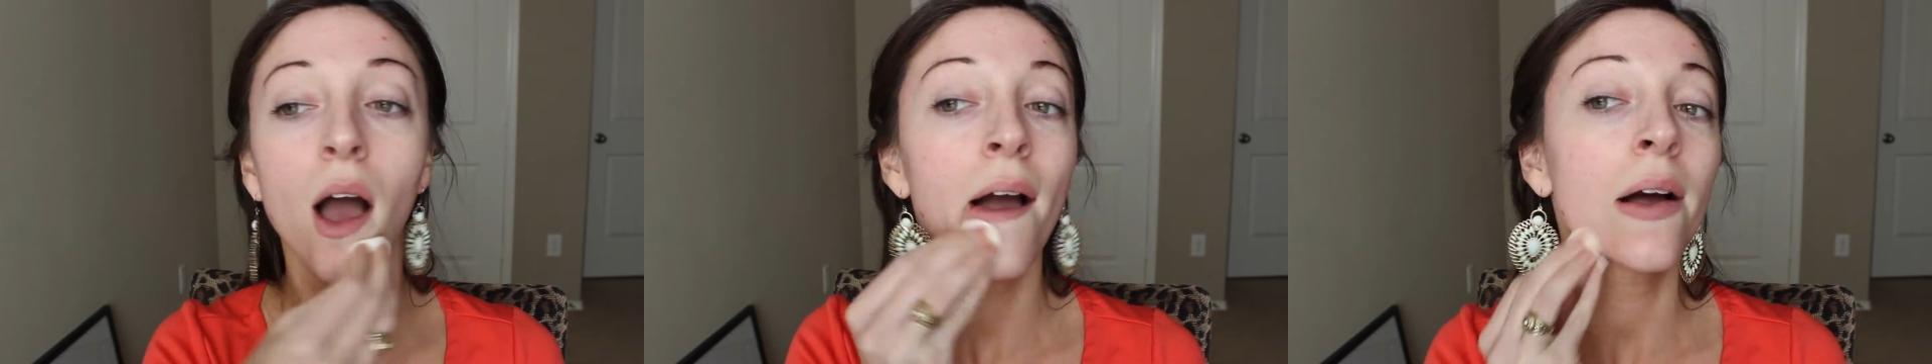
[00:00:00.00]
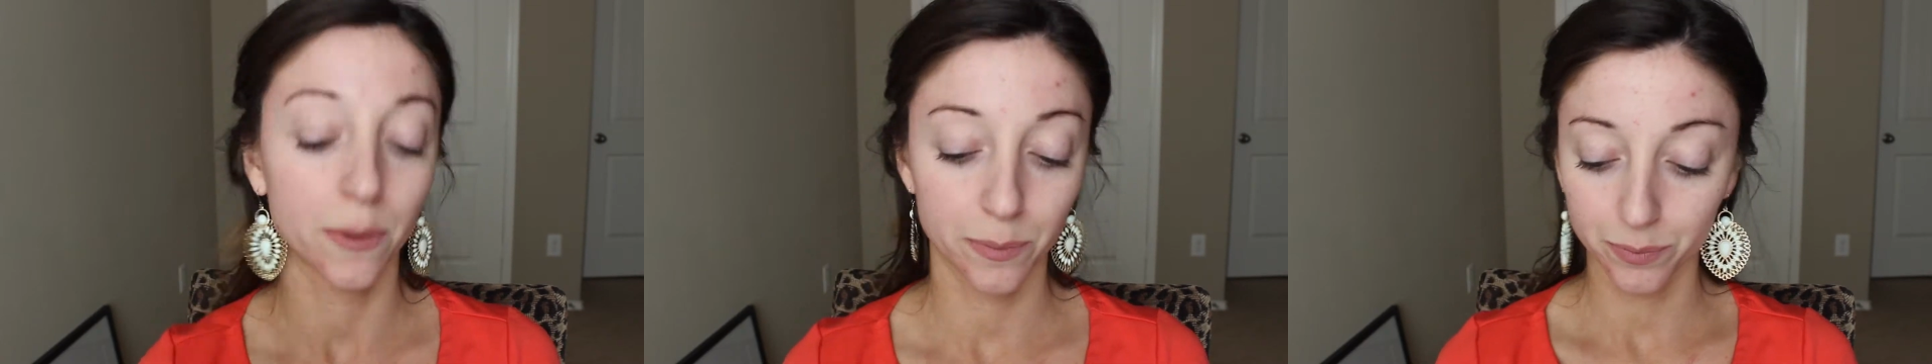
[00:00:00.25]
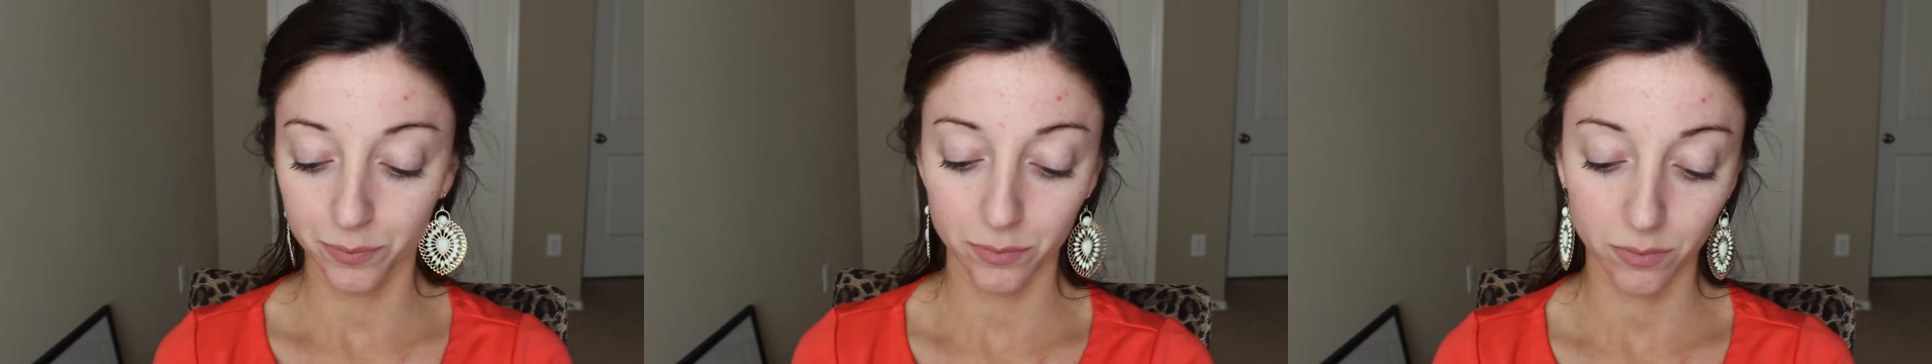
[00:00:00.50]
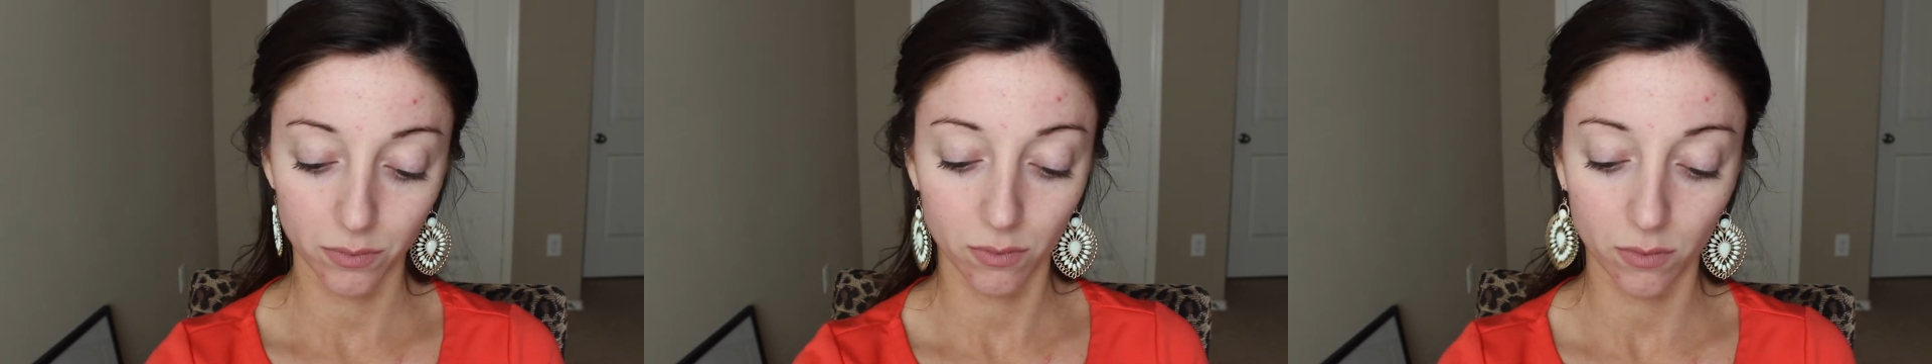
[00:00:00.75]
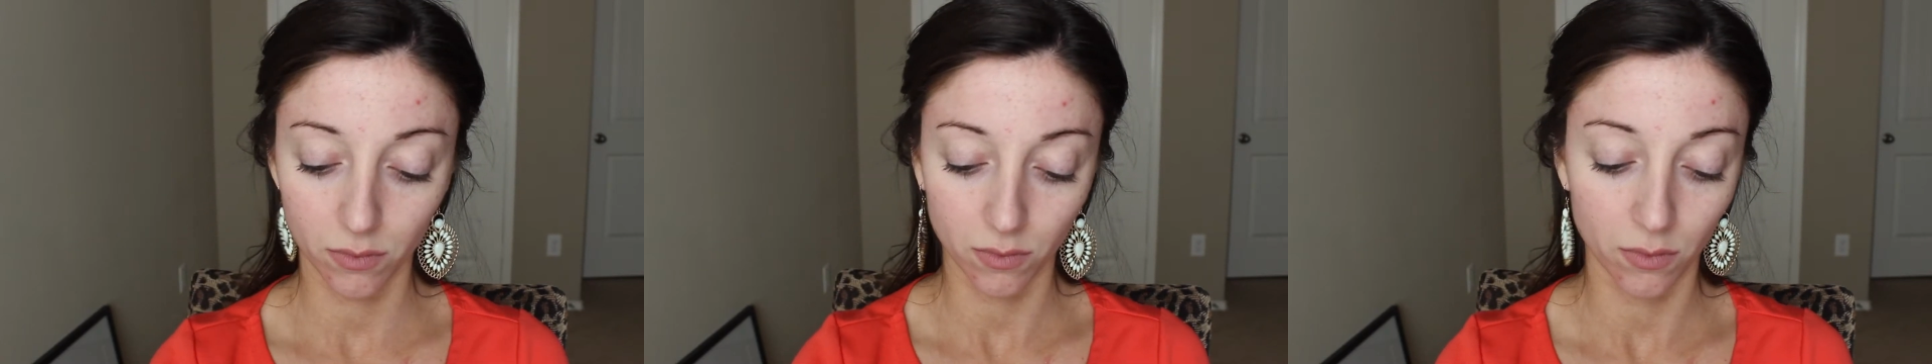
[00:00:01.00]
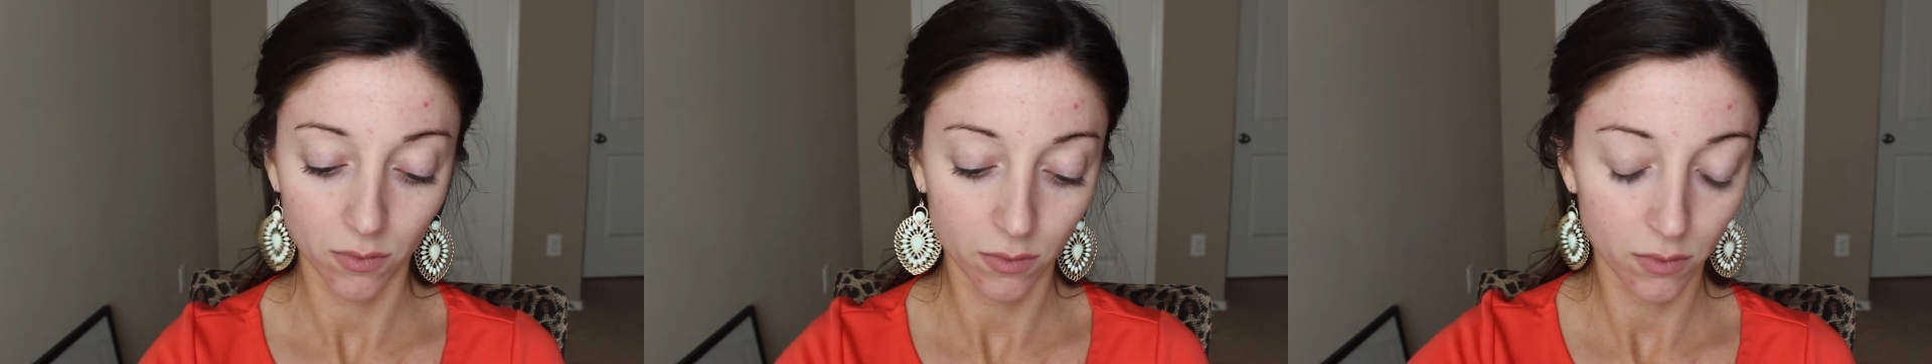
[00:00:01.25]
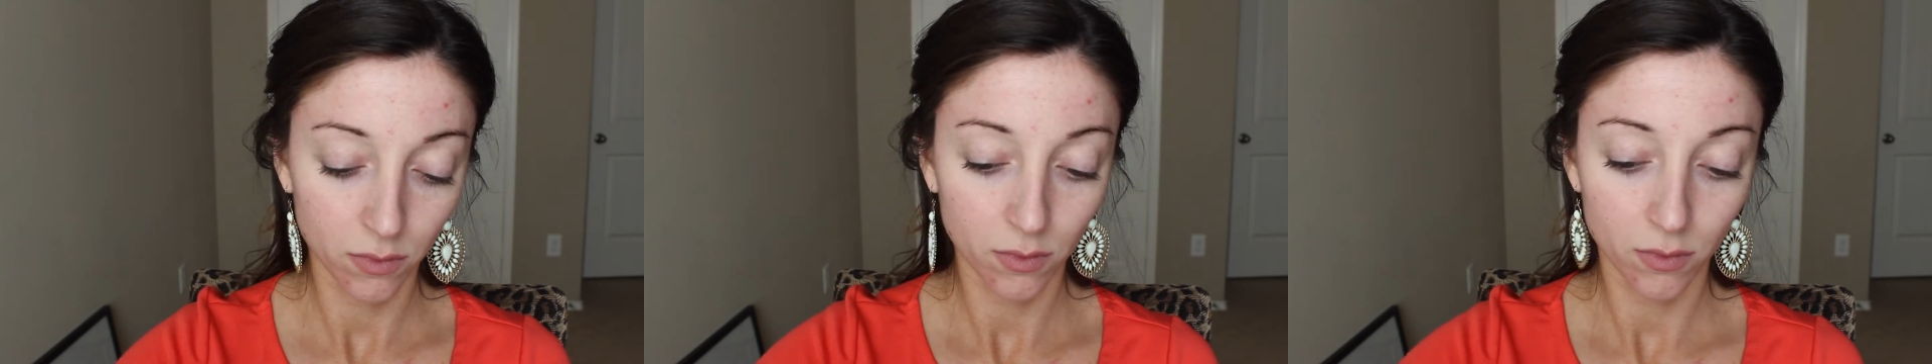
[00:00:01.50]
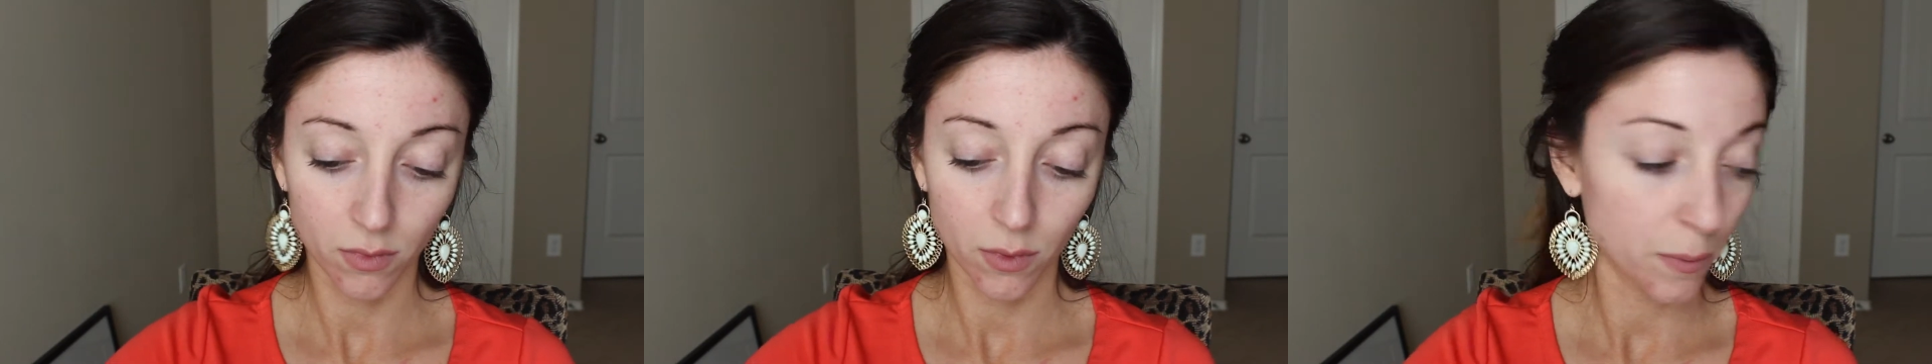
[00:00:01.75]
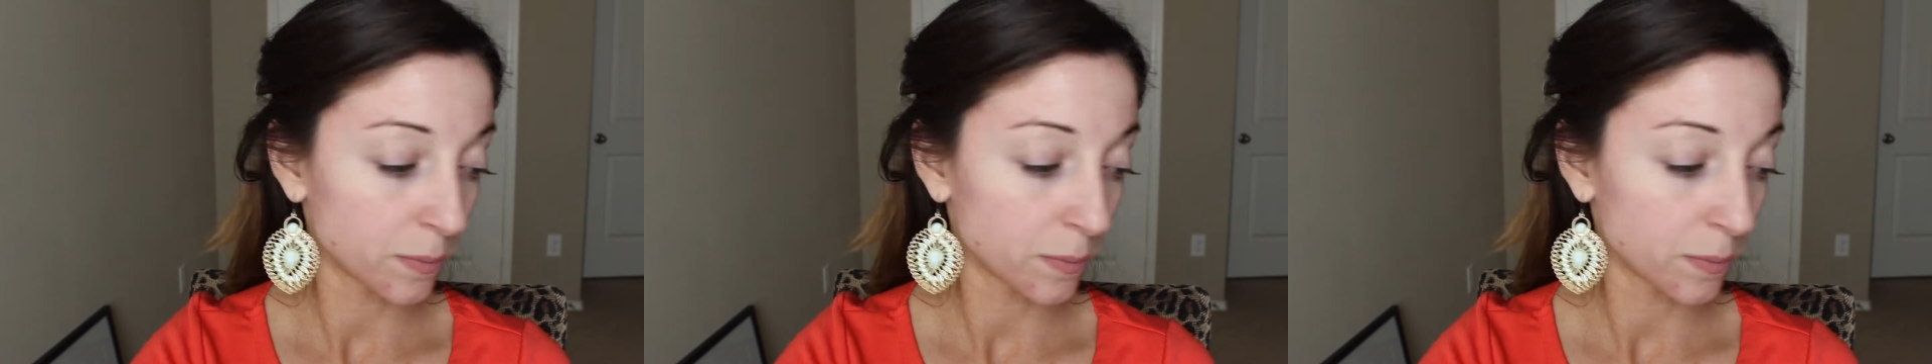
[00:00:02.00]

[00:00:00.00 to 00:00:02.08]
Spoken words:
and it kind of soaks up all that excess